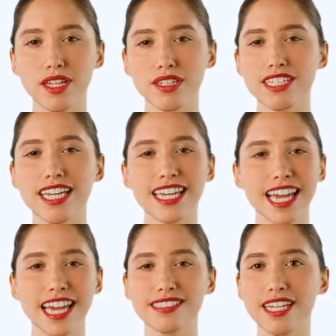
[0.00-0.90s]
unique
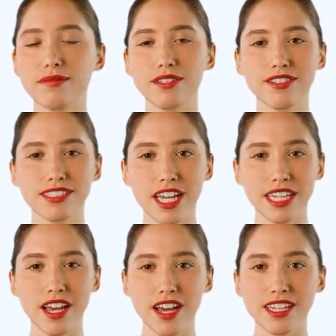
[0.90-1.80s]
class name of this
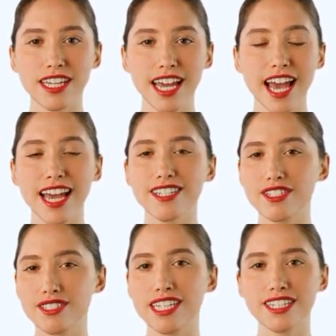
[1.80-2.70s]
icon and
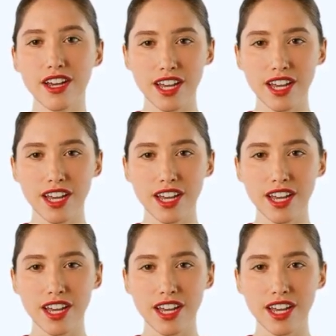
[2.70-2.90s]
use it in our